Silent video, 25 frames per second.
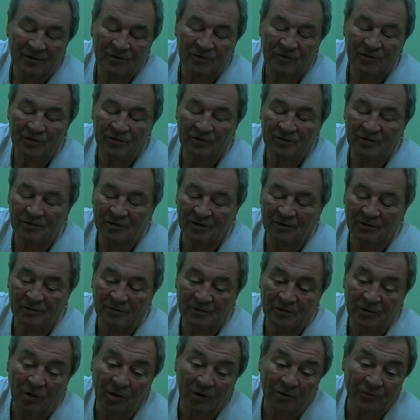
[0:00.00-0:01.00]
So
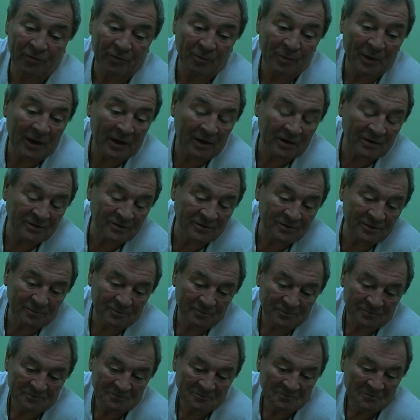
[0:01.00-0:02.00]
God for me it's
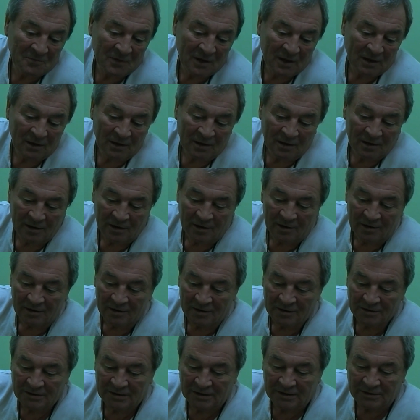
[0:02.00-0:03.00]

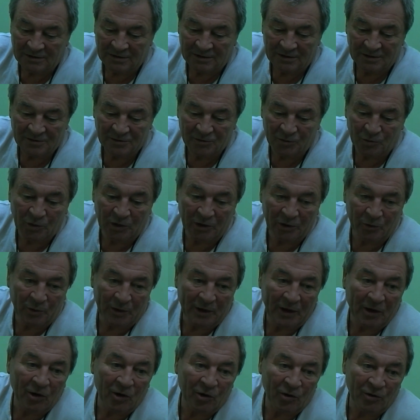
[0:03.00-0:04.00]
easy. It's a word we
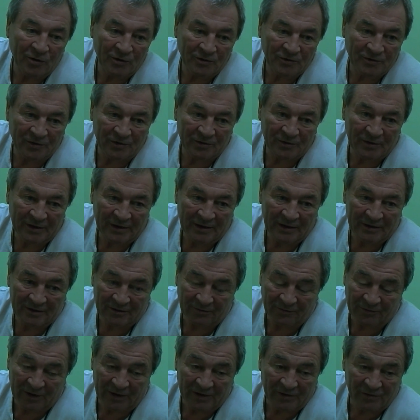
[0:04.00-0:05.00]
know. So it
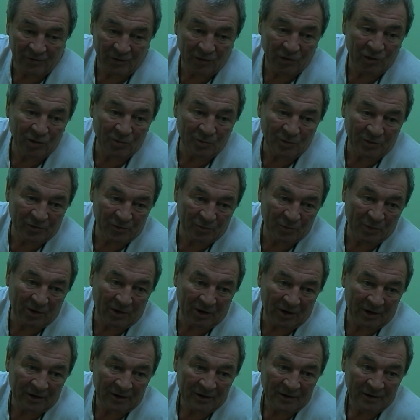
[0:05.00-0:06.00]
defines the human
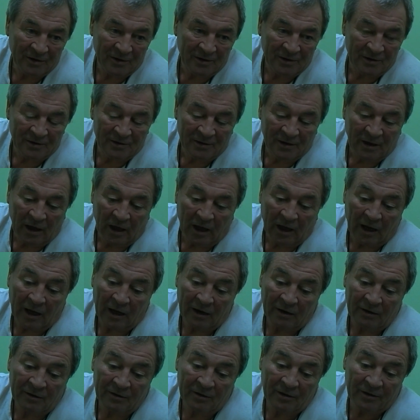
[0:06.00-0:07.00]
spirit.
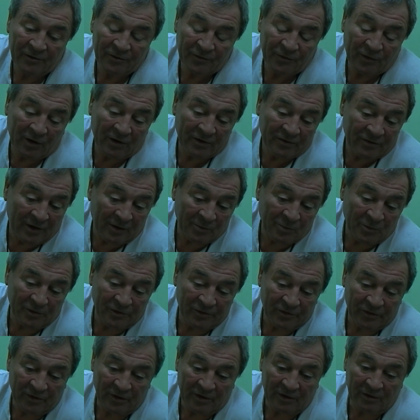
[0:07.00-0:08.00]
And as far as I'm
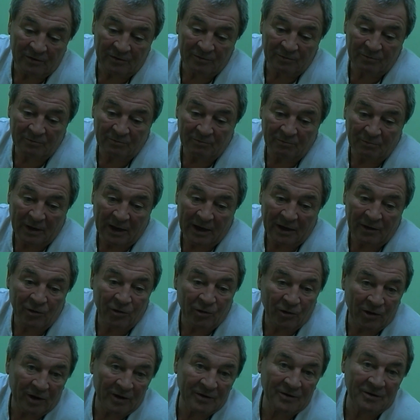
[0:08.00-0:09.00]
concerned, man
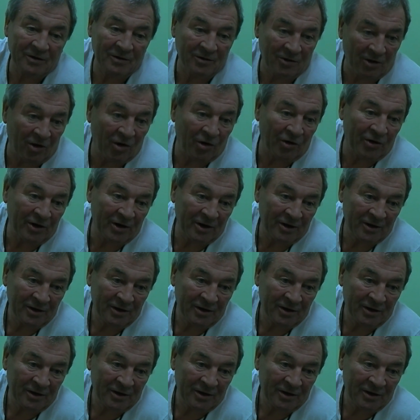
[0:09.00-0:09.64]
created God.